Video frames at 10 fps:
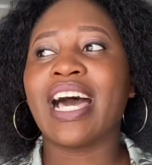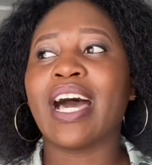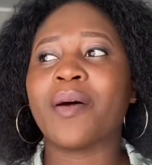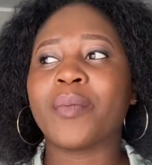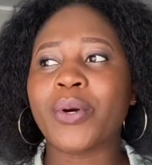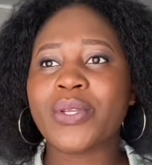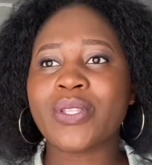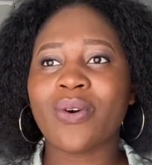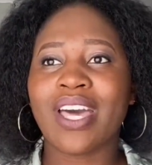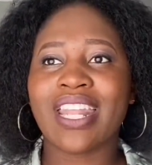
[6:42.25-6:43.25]

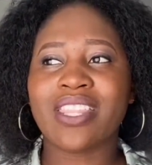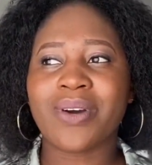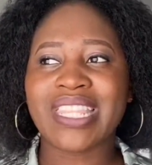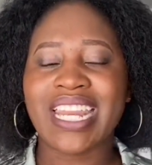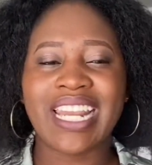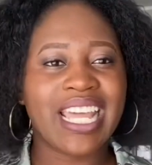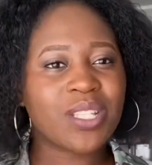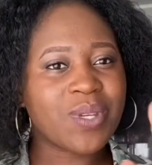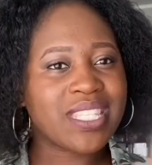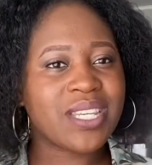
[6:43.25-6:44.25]
Also, another one that I
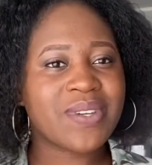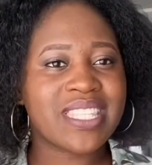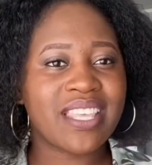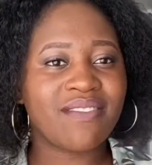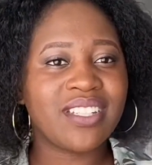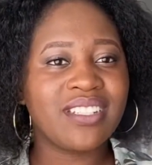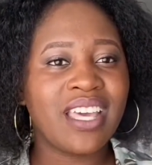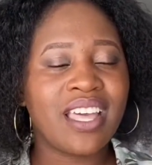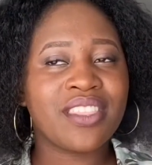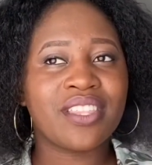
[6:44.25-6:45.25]
liked was Secret Seven,
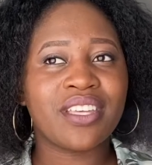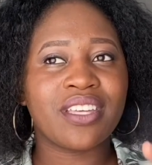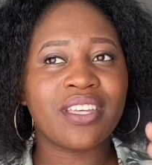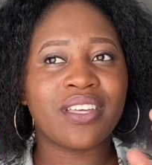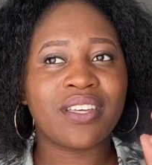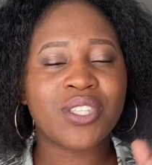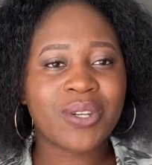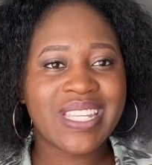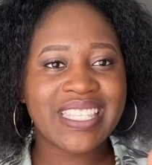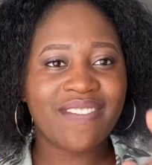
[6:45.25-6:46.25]
the
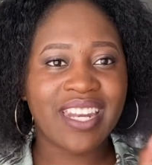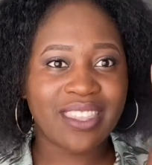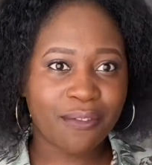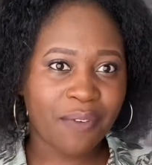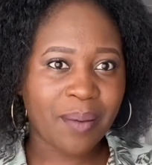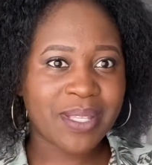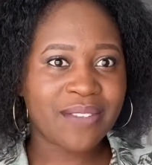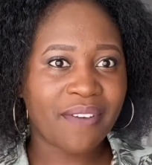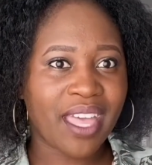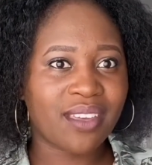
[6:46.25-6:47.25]
Secret Seven and the
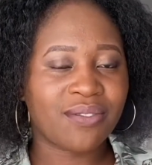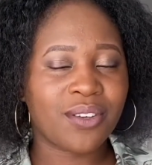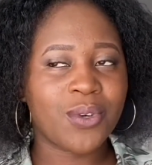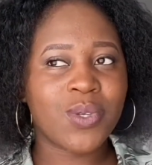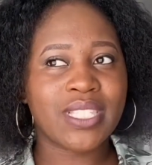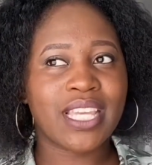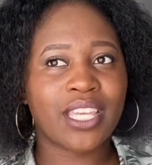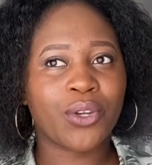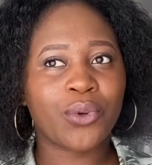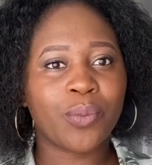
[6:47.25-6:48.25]
Famous Five, which was
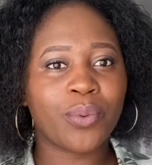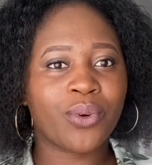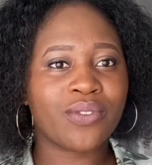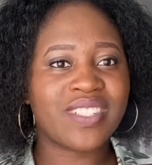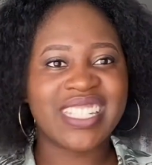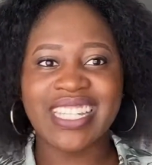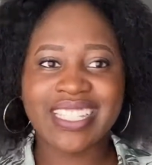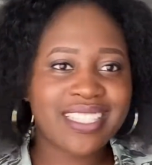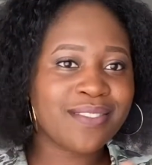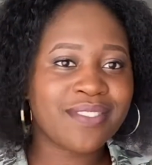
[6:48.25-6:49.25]
like a group of
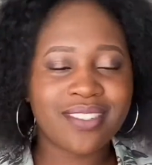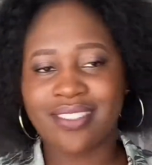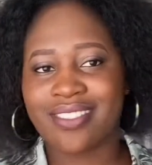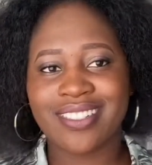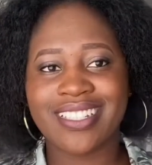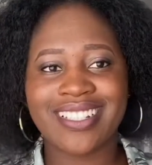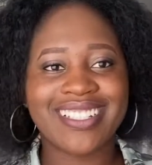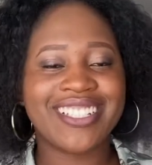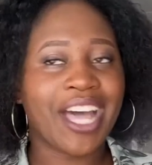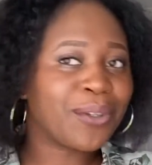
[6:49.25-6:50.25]
detectives,
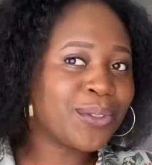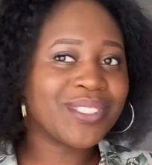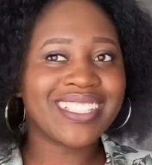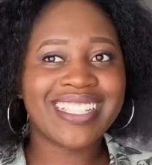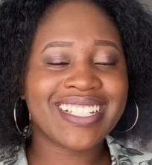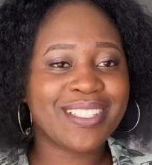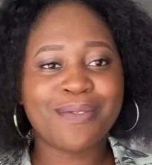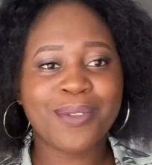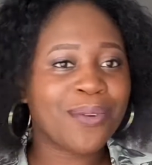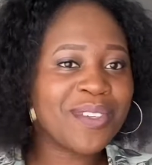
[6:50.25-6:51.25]
childhood
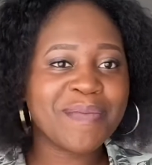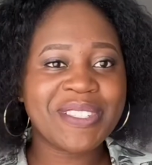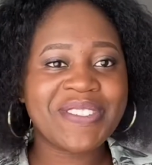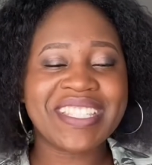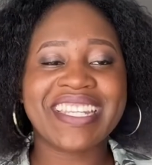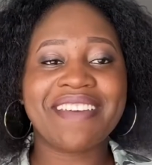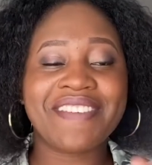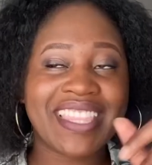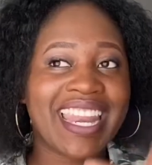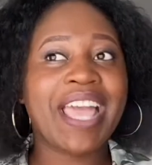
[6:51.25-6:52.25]
detectives solving mysteries and
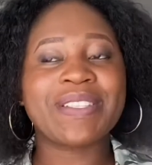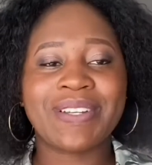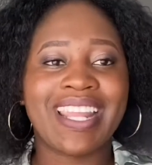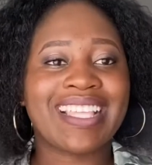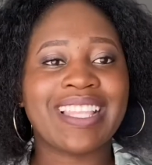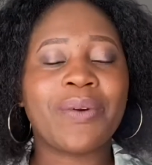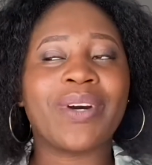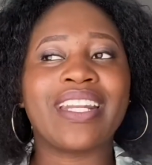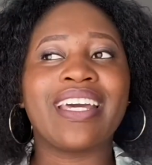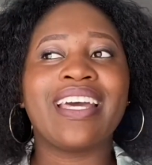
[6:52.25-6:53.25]
everything. I also liked that
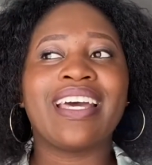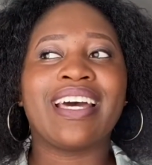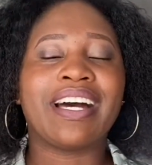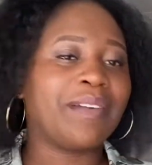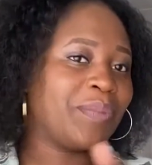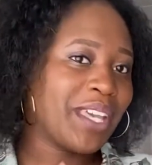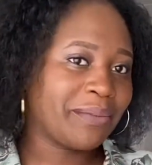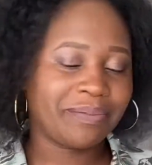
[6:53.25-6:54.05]
one. Yeah.